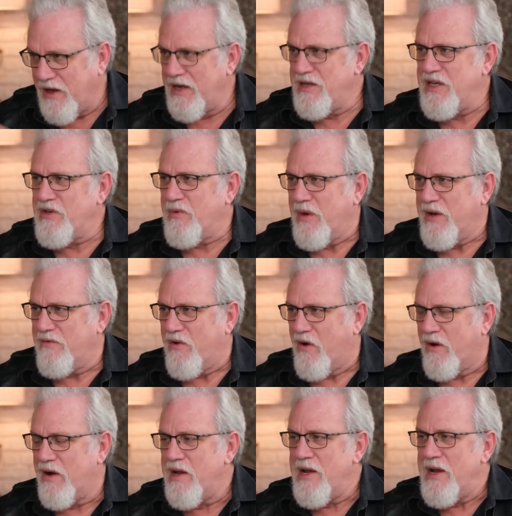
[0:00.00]

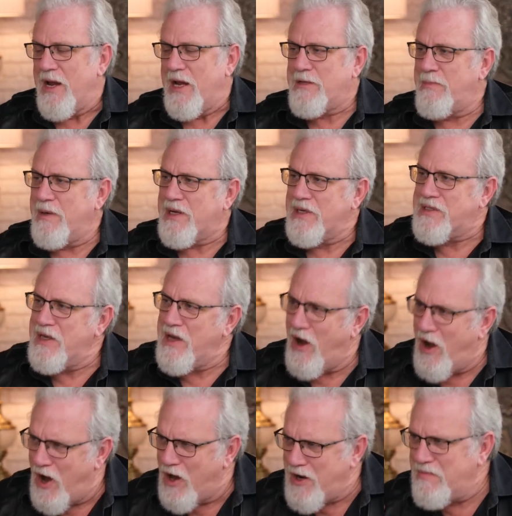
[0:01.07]
1924 is because the
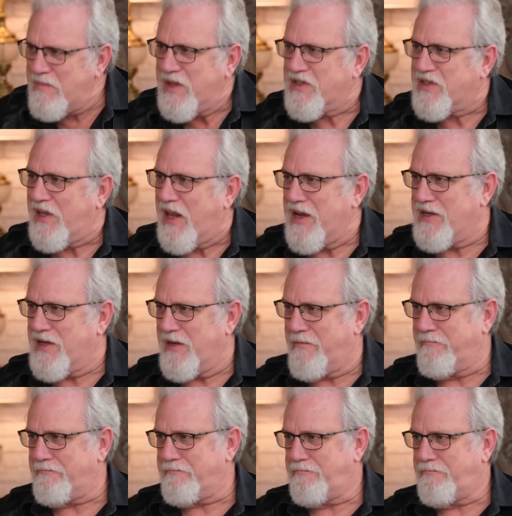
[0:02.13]
Ottomans liked him.
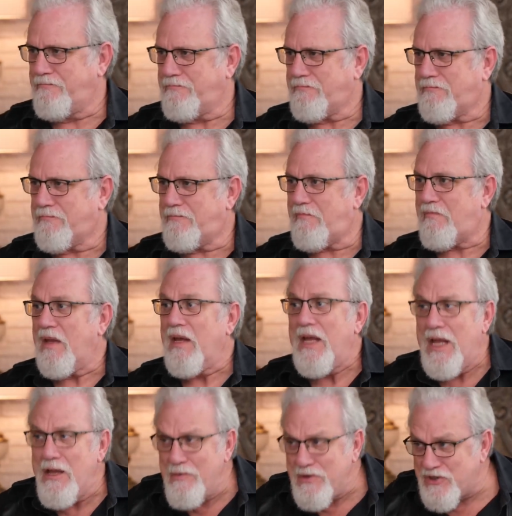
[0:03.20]

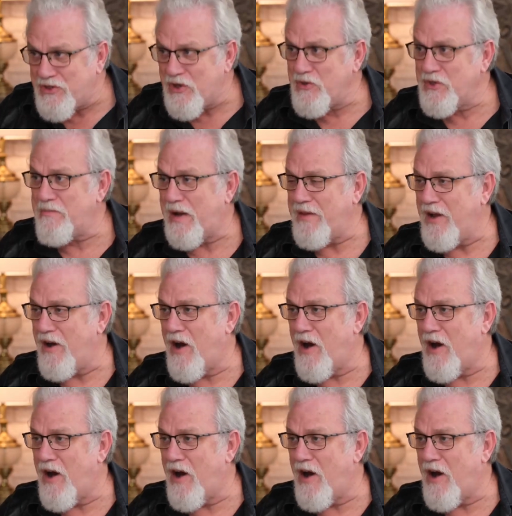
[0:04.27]
He was chosen by the